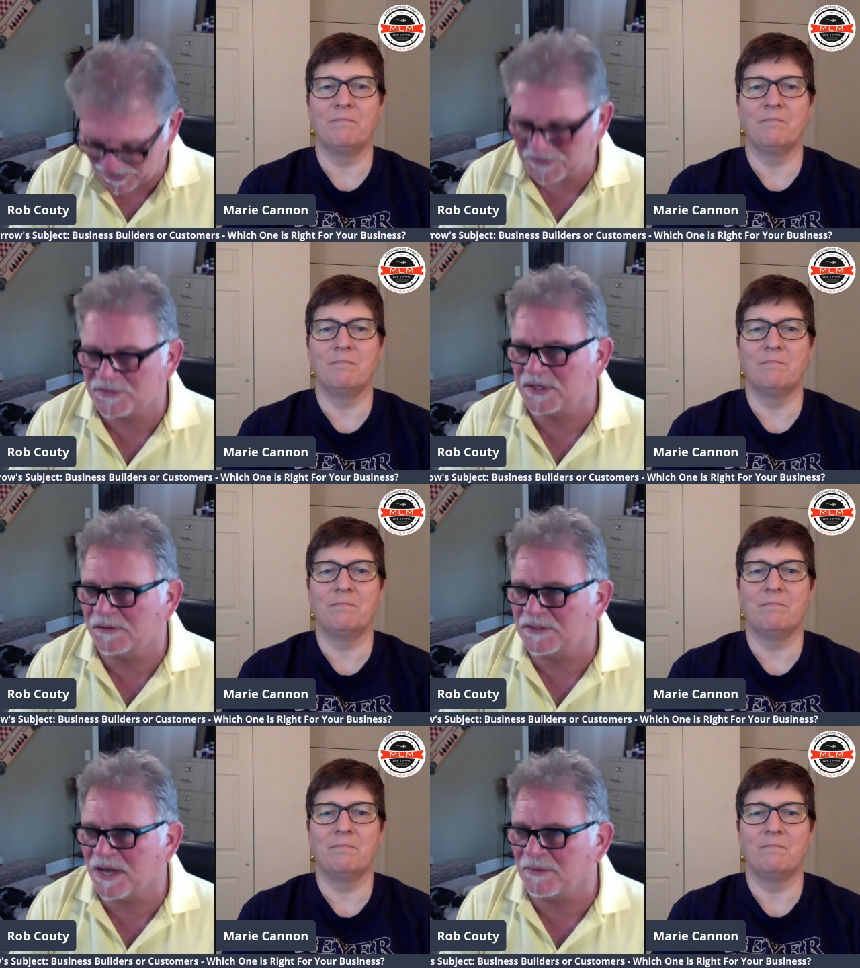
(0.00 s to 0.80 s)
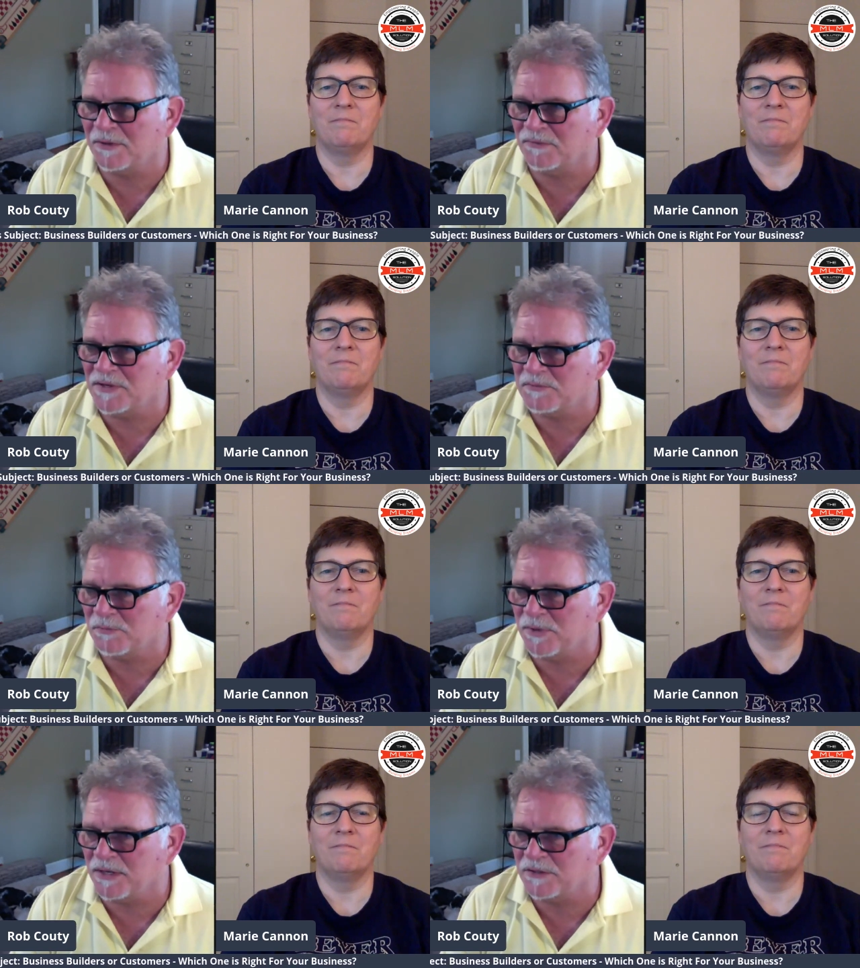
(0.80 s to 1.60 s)
Speaker 1: M Eastern Standard Time on our
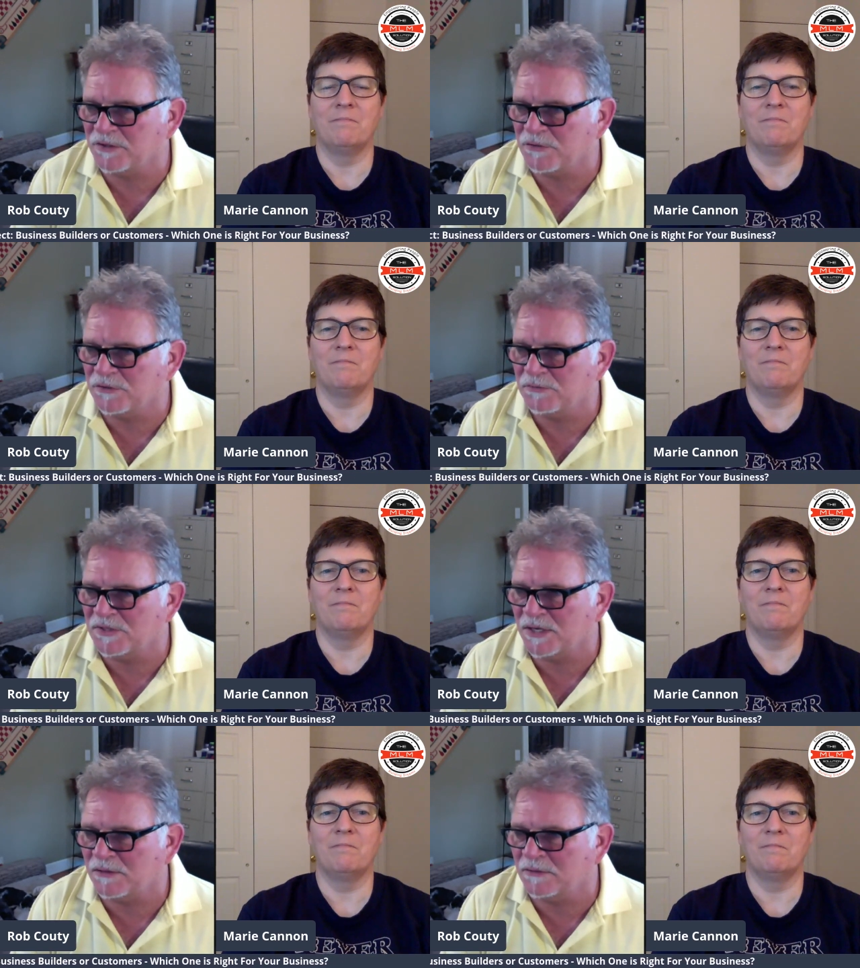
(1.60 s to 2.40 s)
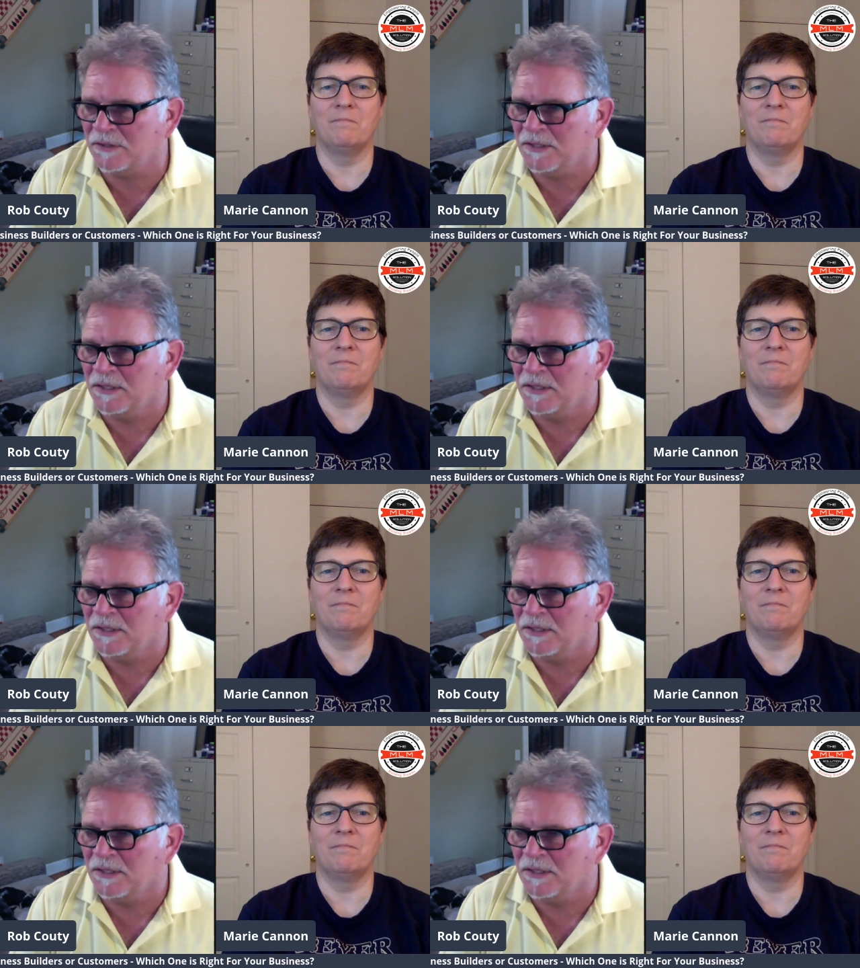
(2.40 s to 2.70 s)
Facebook page, our YouTube channel.